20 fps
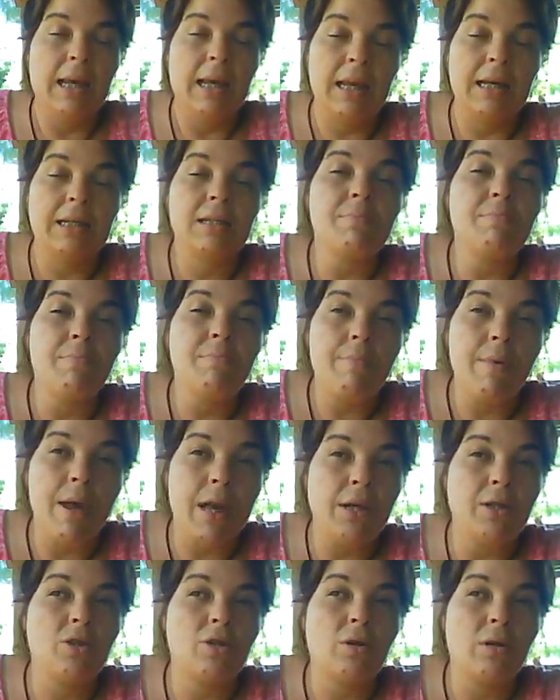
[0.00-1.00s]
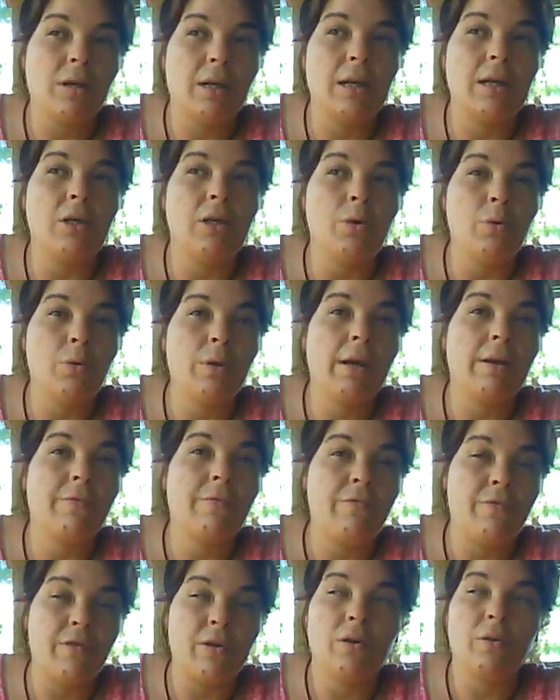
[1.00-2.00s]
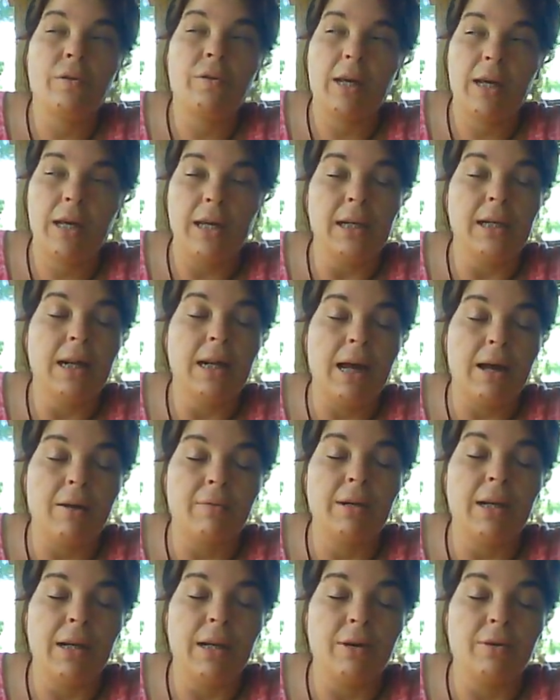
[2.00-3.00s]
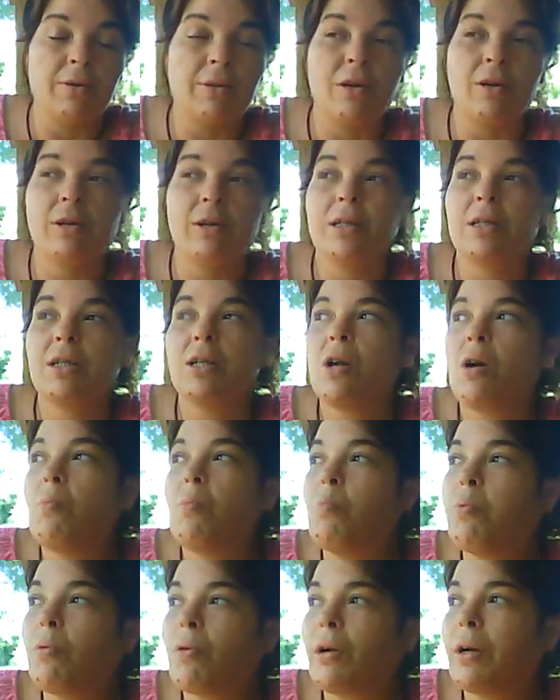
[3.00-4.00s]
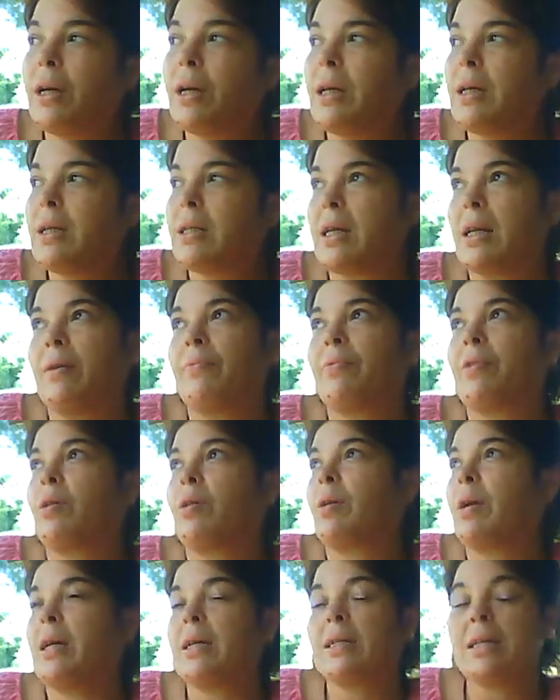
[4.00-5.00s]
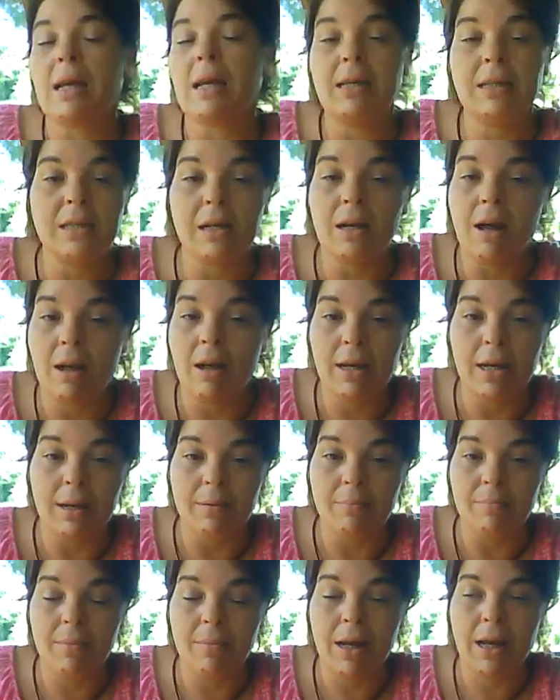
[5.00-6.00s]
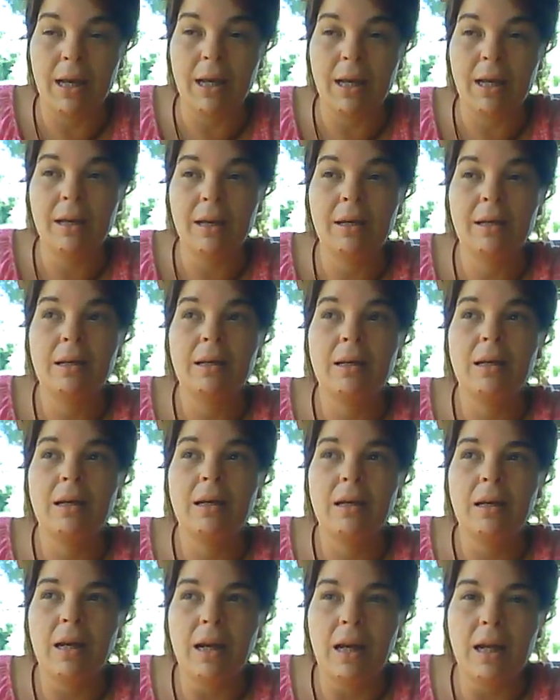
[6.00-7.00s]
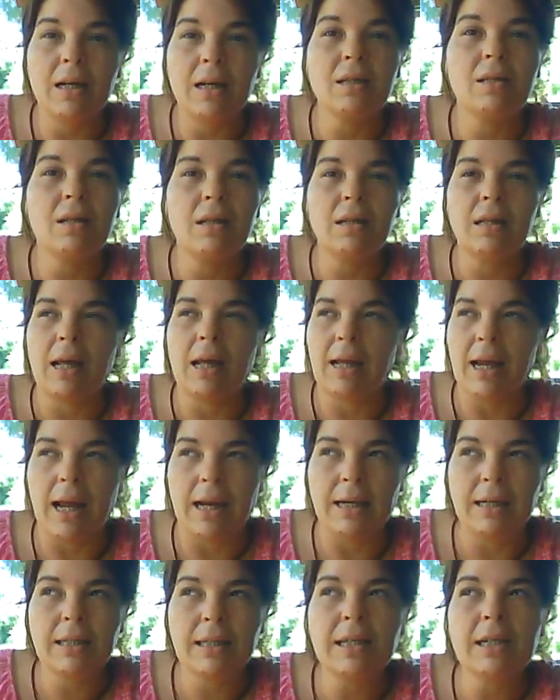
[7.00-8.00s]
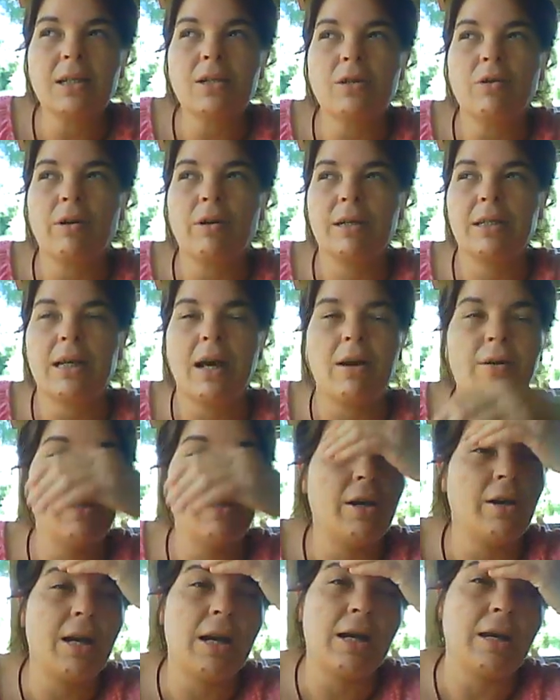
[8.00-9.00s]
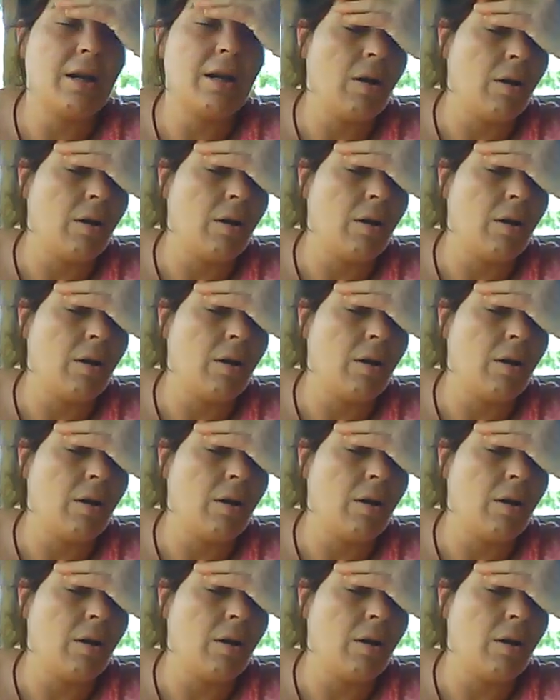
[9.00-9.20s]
it's majorly, you can feel the heat out here. There is no breeze, and if there is, it's not hitting me. It is like 86 degrees out here, and I can